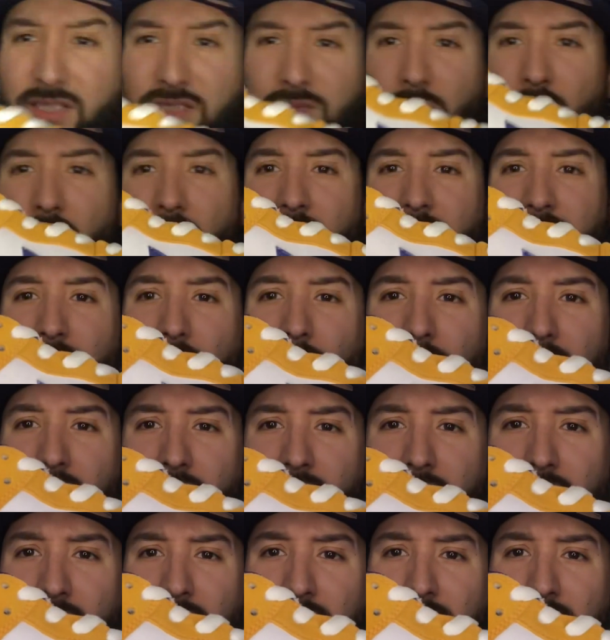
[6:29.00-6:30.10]
more like a wheat.
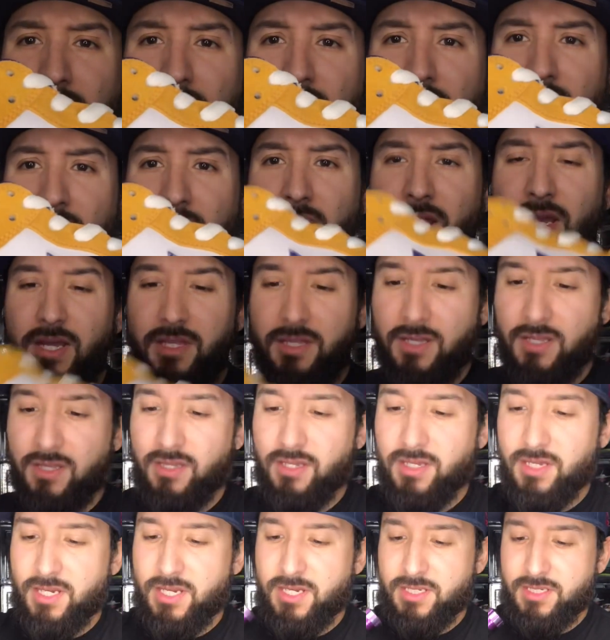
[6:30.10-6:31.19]
And then
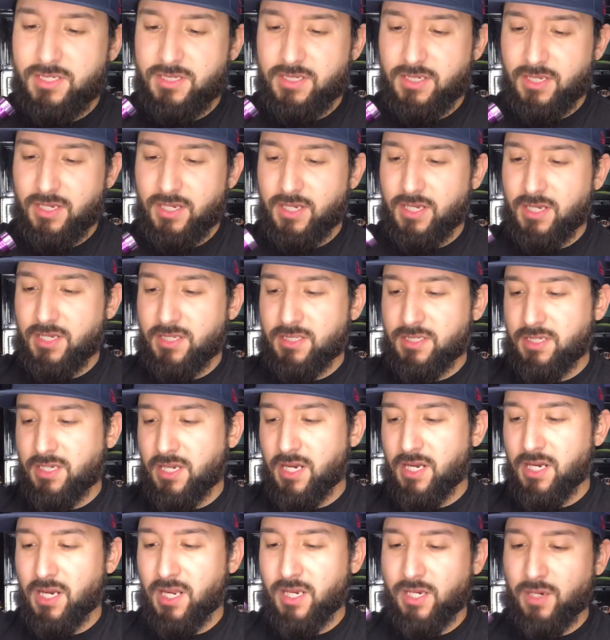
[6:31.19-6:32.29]
this is kind
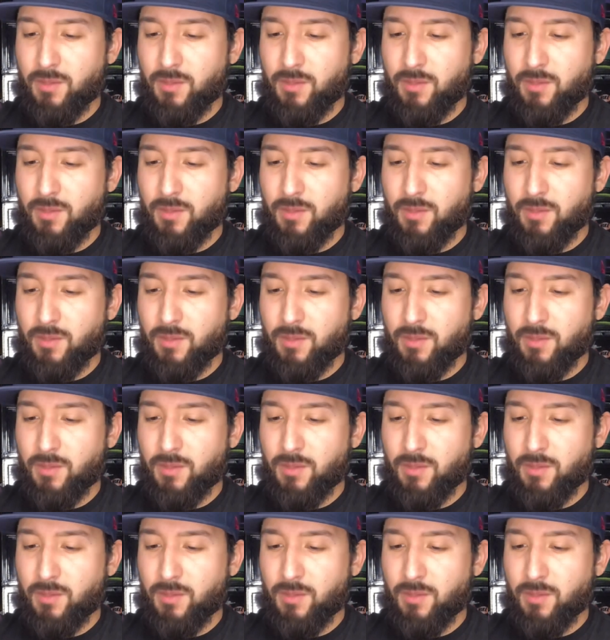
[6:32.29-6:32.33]
of like a